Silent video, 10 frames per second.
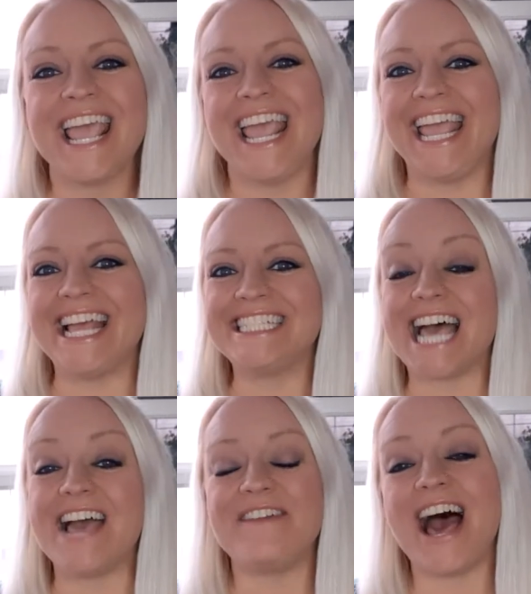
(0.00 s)
and
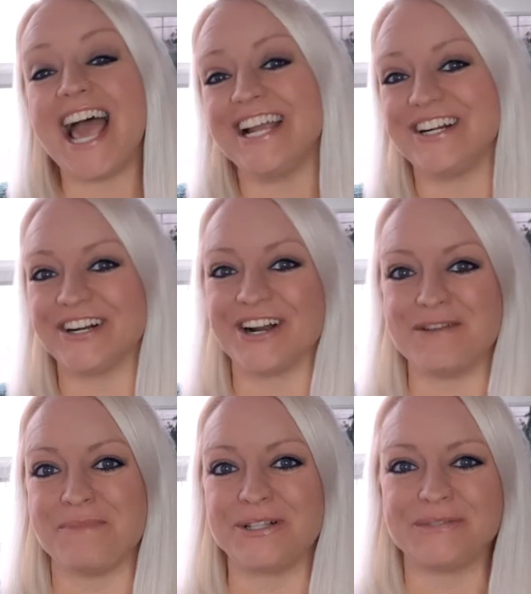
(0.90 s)
I've hired her
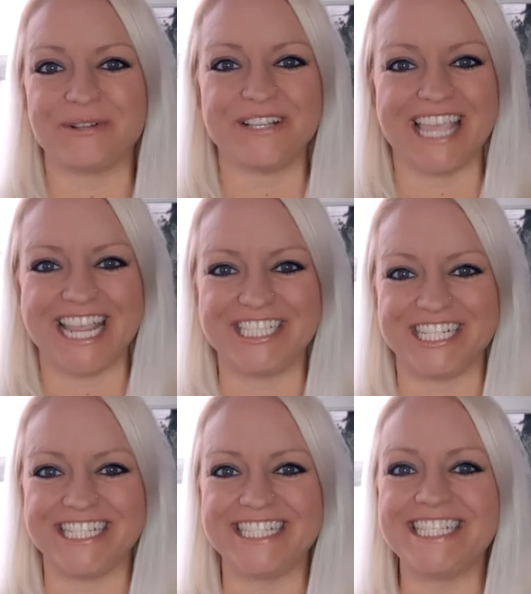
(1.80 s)
on multiple
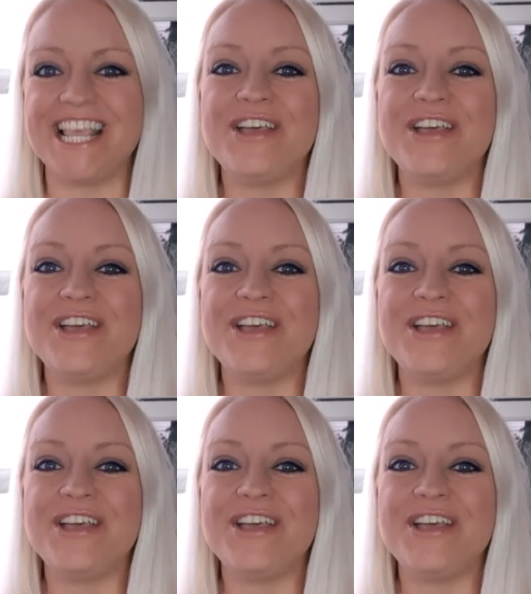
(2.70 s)
occasions